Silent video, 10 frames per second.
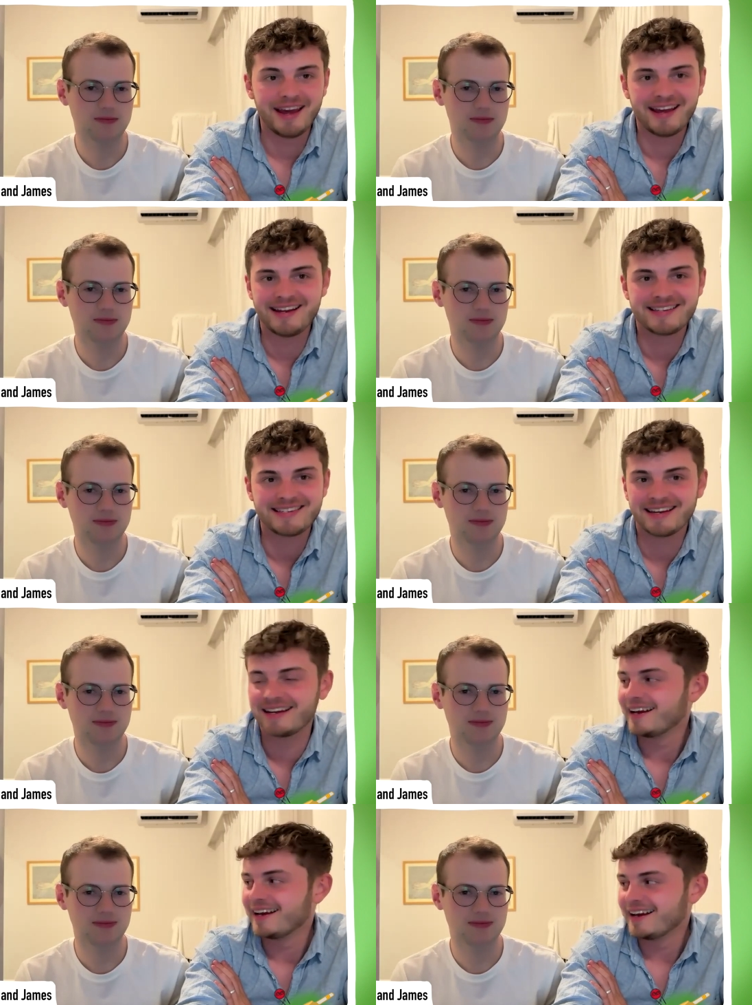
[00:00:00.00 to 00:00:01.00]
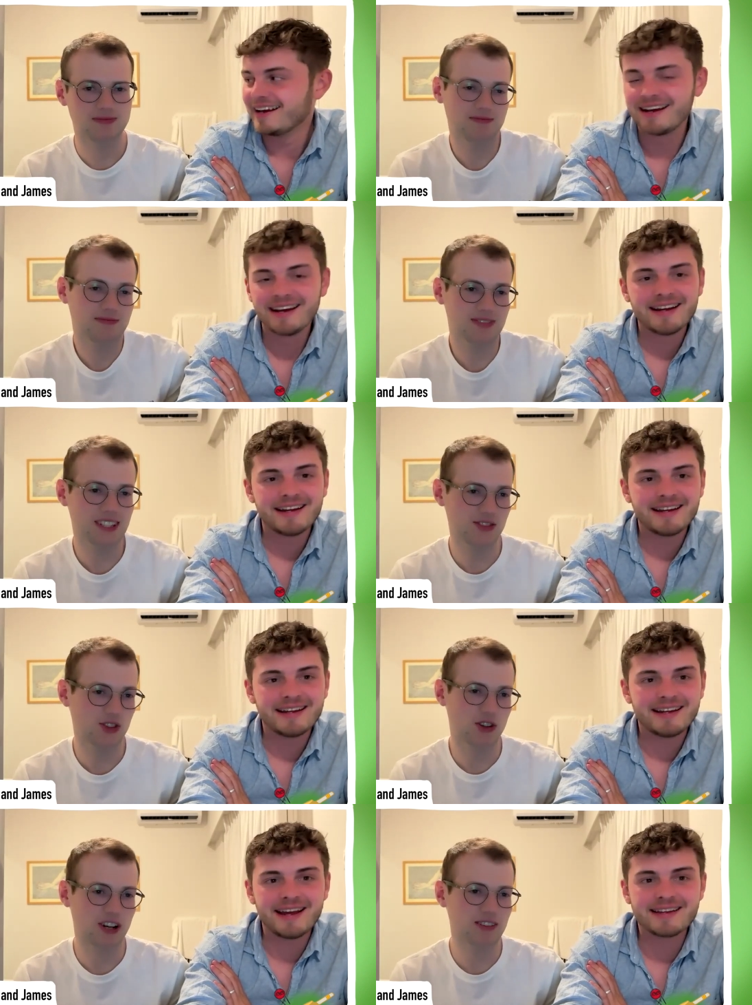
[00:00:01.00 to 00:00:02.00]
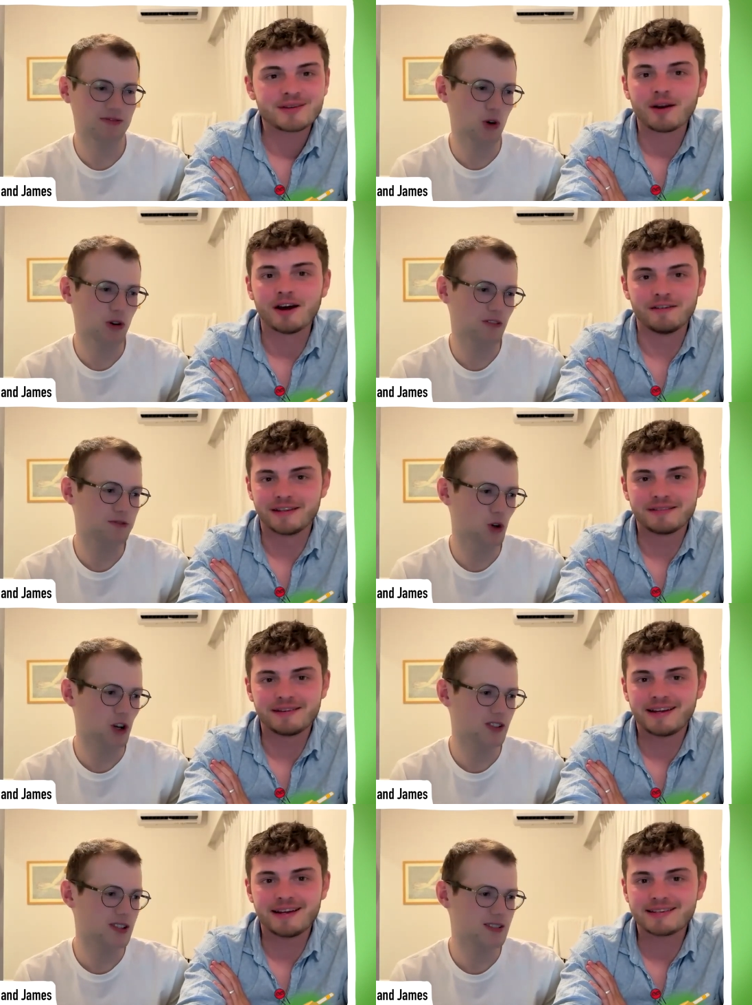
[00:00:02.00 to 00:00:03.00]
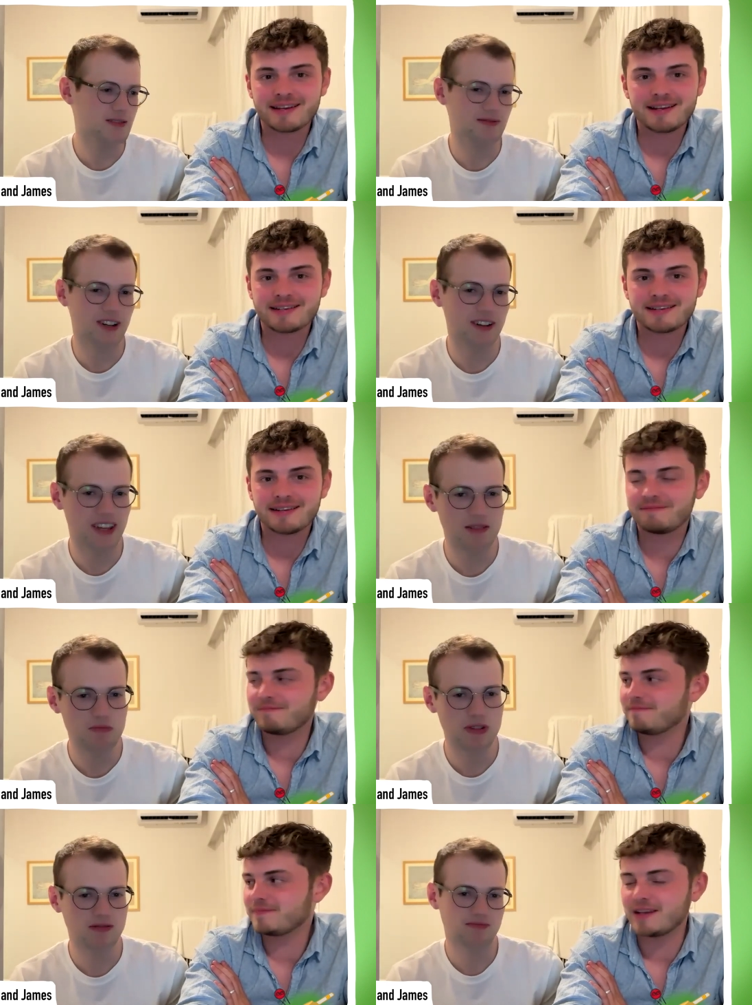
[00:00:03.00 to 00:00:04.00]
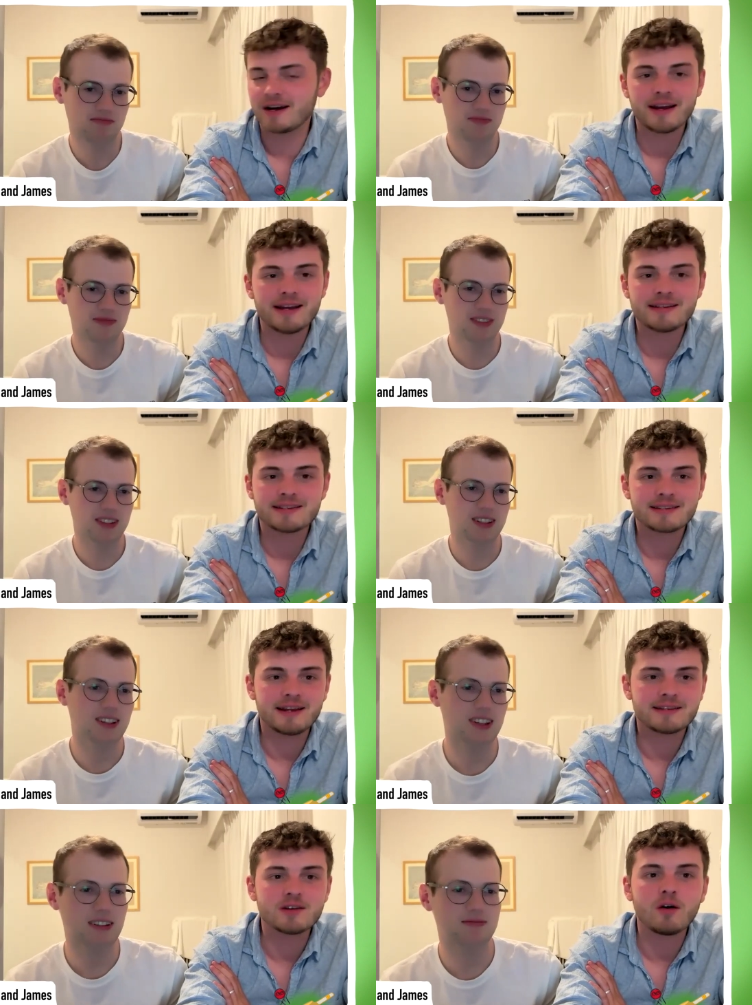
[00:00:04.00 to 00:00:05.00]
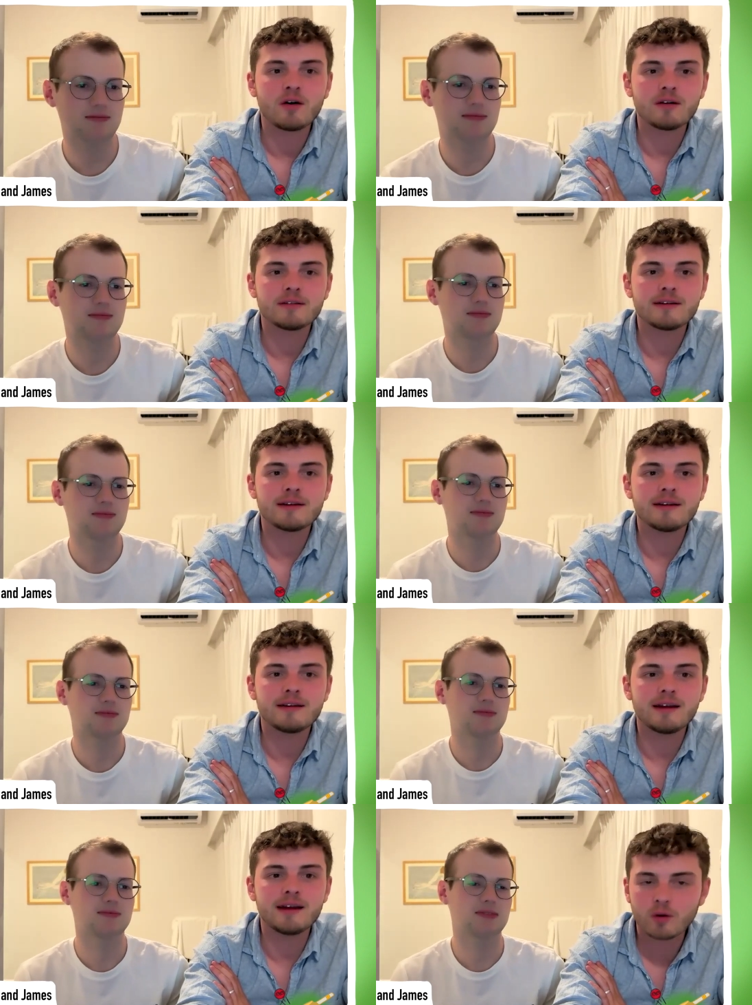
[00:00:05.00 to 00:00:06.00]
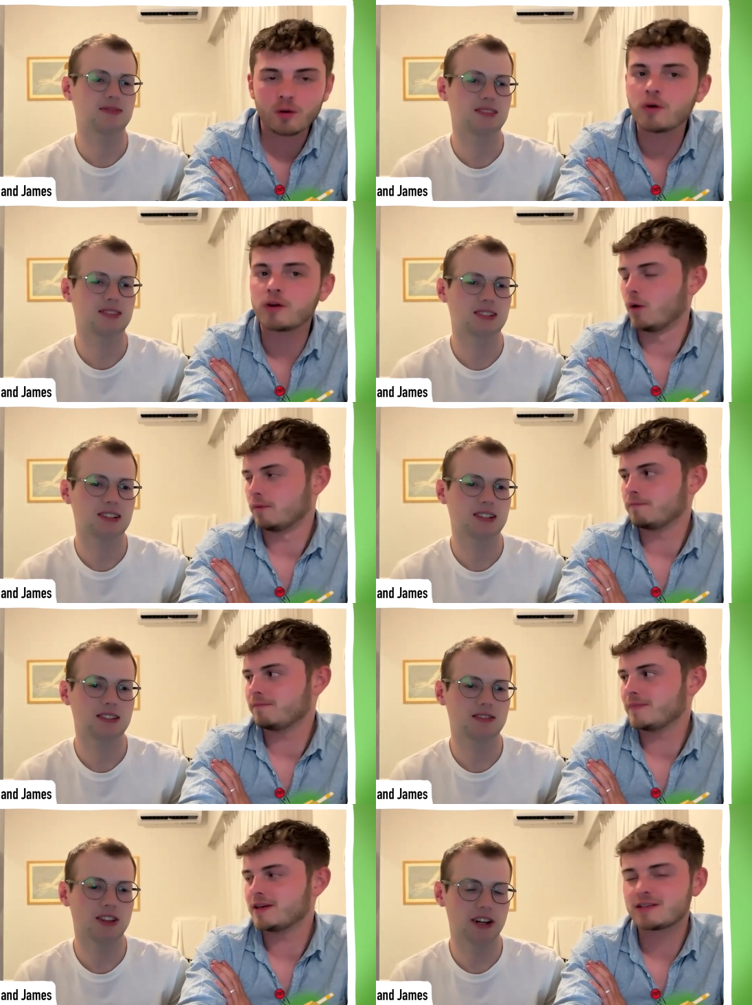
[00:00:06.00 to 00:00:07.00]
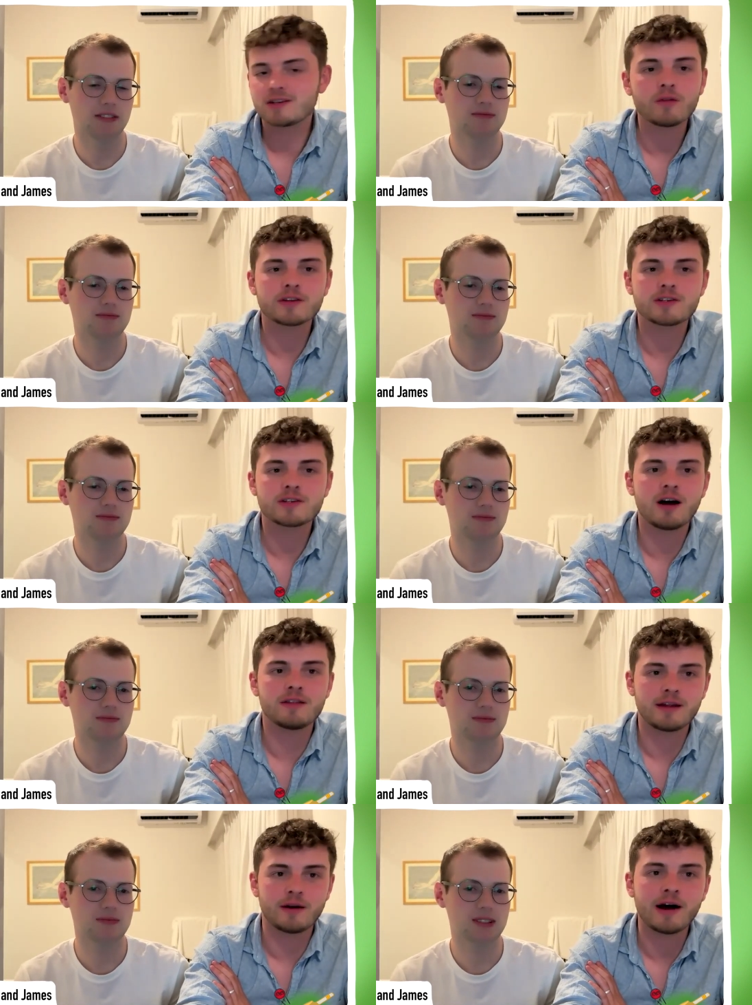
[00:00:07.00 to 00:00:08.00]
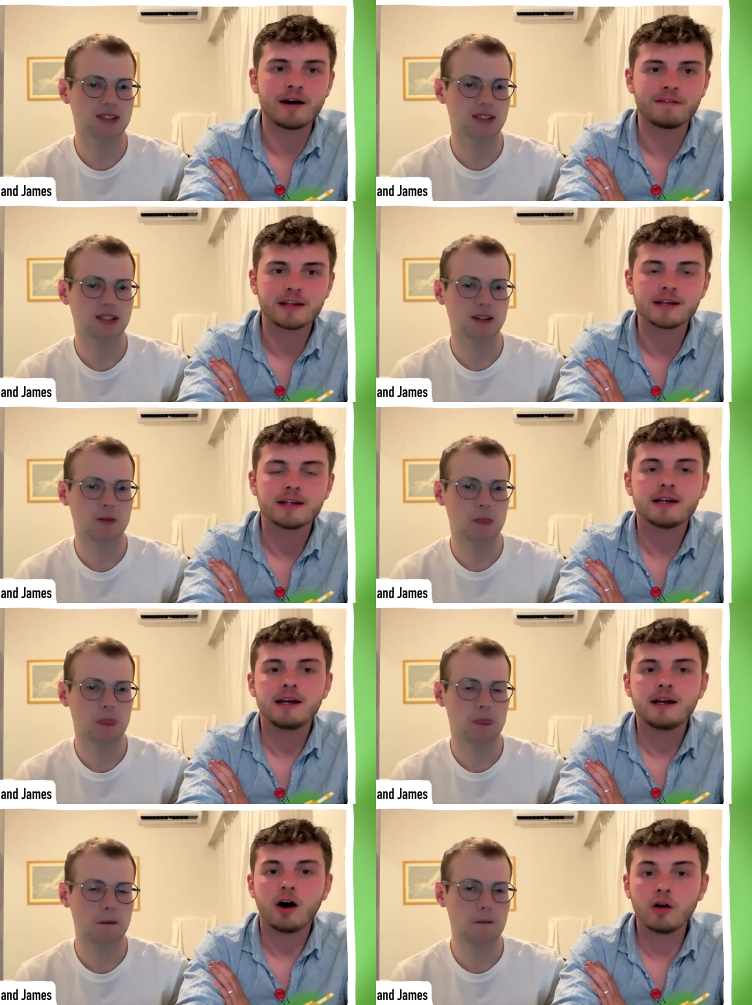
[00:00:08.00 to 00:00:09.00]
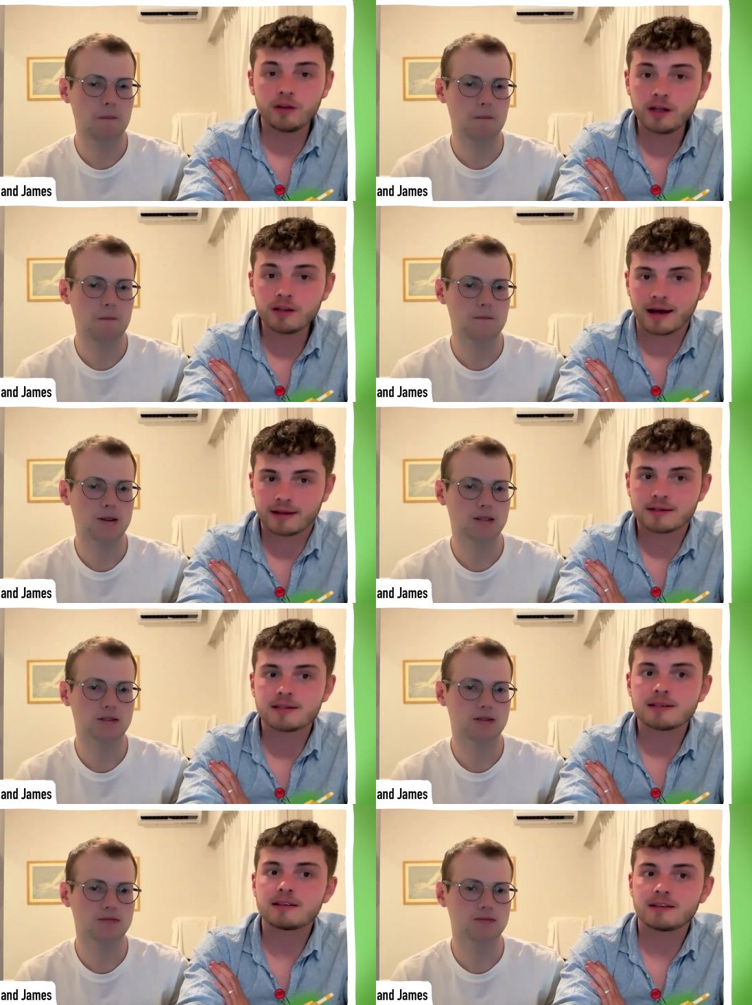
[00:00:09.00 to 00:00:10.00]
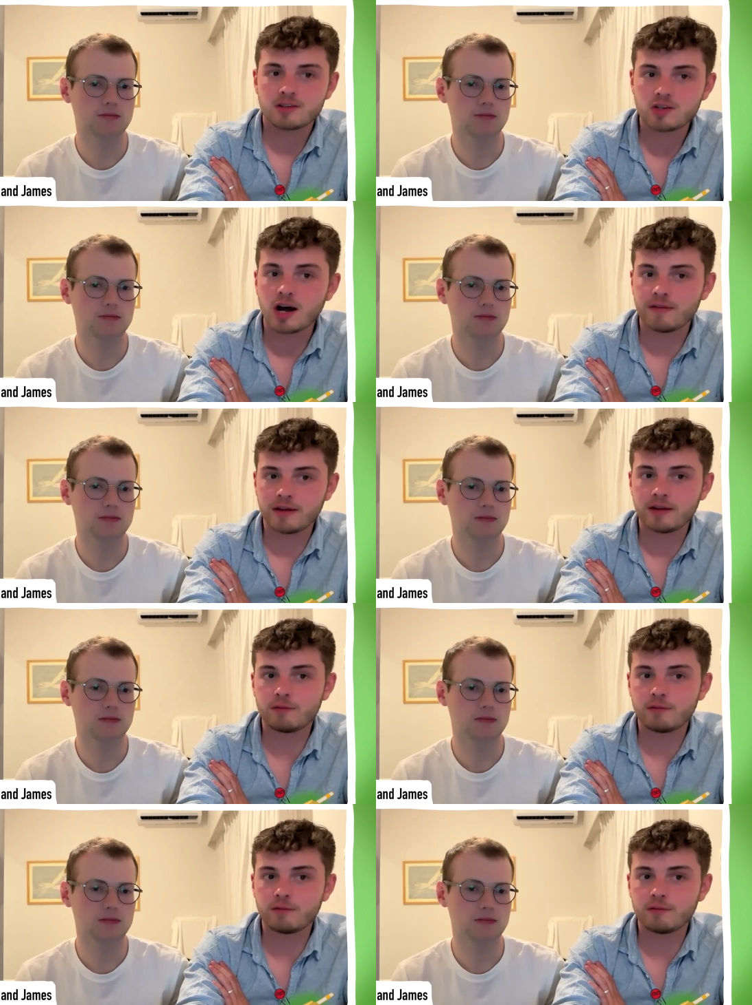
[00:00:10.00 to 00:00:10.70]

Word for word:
Speaker 1: it's a. It's not great. It's all four, over. Four losses in five games. No, it's it's yeah.
Speaker 2: not it's not what you want. It's no. not the start that they're after. On the other hand, start that